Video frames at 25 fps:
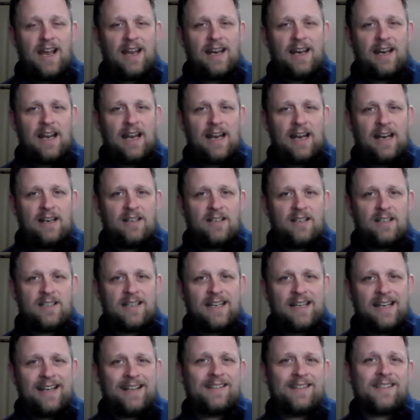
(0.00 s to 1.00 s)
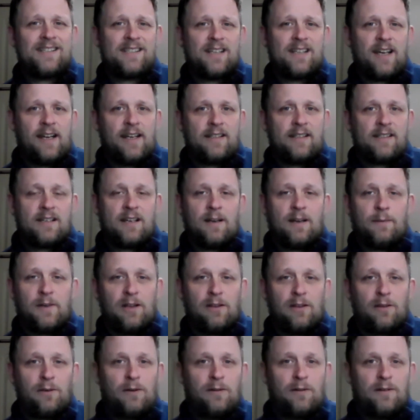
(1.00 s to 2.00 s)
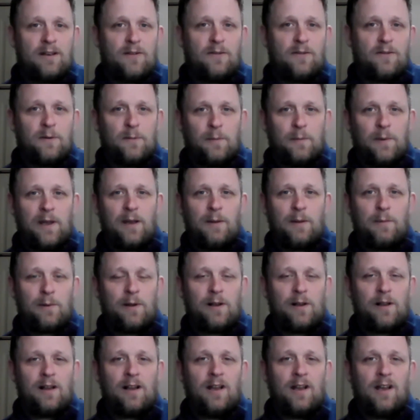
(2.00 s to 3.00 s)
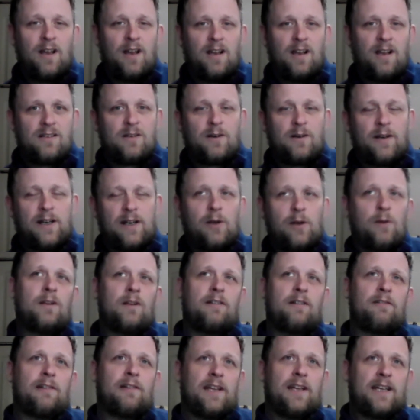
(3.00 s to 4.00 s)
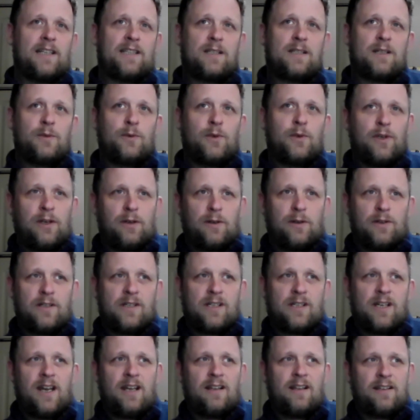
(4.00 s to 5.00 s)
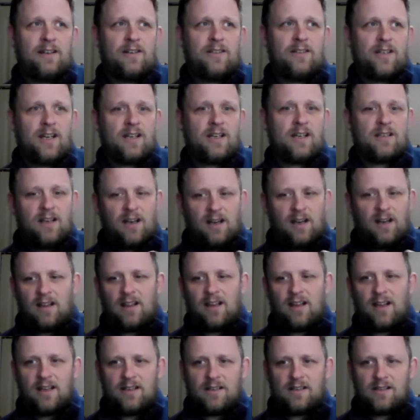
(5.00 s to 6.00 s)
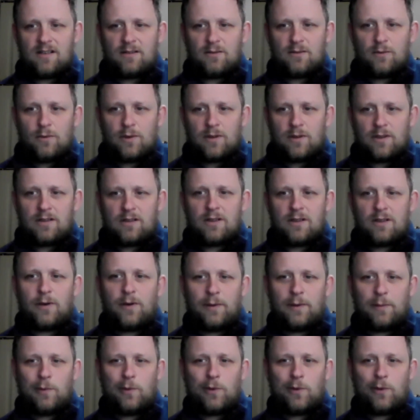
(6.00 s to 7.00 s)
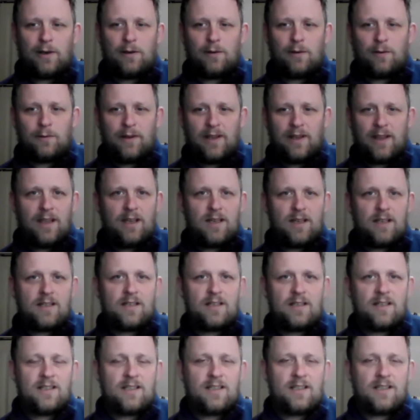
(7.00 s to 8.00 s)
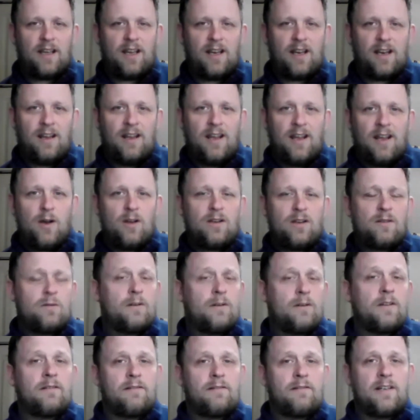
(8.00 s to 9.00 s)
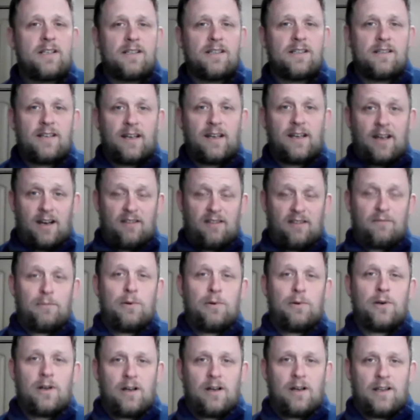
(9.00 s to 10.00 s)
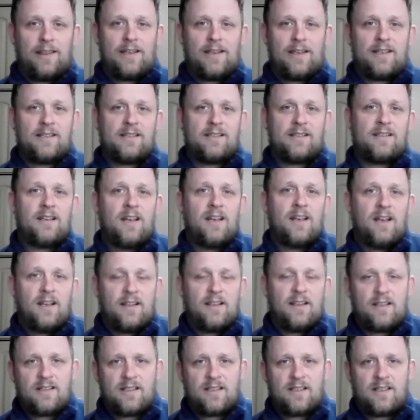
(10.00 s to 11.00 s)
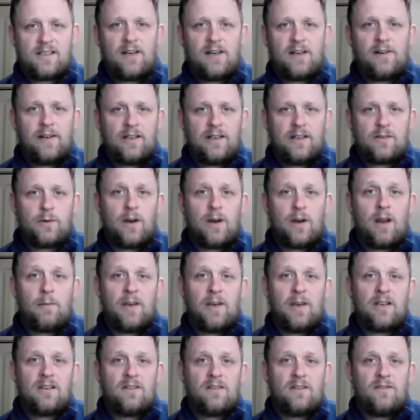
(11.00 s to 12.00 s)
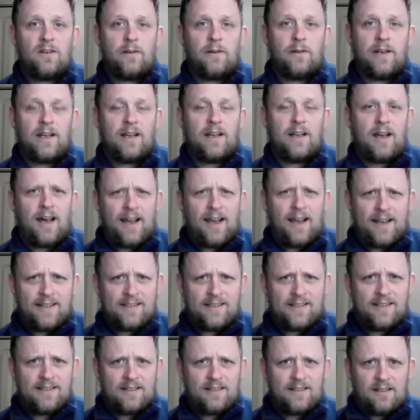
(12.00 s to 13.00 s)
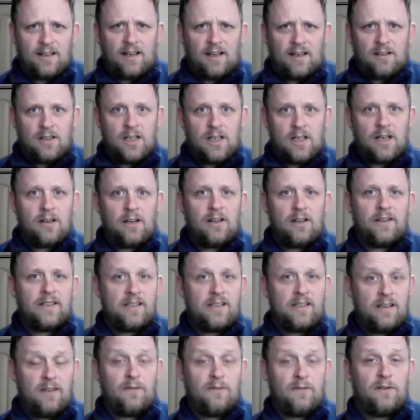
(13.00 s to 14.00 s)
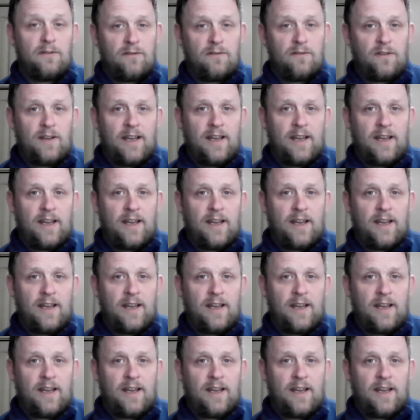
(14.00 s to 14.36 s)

and just insights coming through different people. So I totally relate to what you're saying there, Jesse. And I think what's so important with this is that it's one of the reasons I kind of put on this series where I'm interviewing guides. It's like, look at all these different